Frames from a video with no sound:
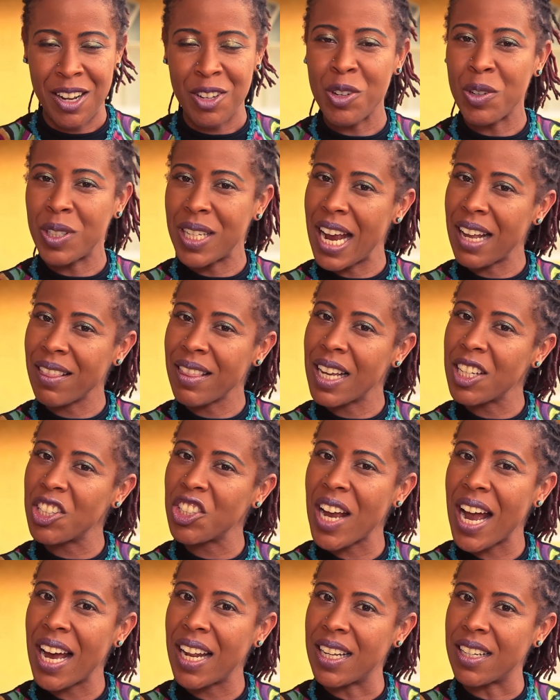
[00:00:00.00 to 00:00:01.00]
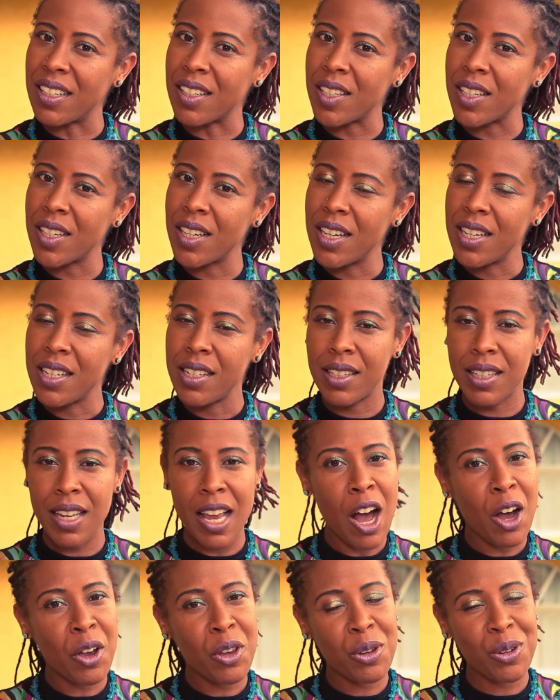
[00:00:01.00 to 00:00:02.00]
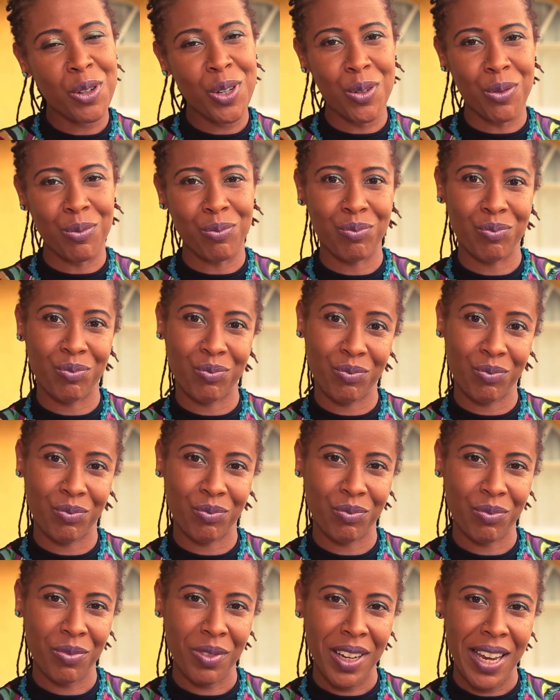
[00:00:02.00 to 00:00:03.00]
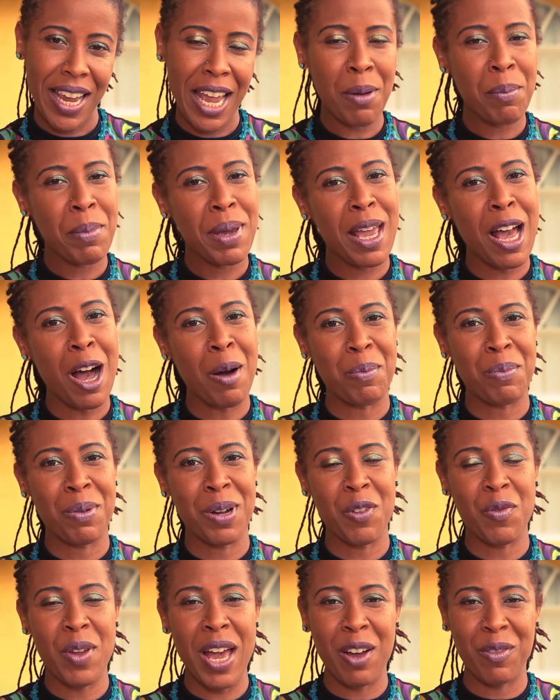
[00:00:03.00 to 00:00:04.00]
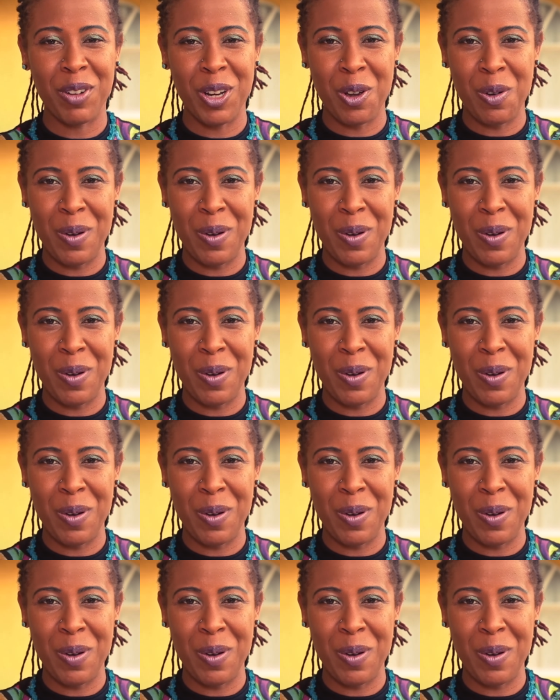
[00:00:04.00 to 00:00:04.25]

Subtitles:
So take that challenge. See how you do. Hit me up if you have any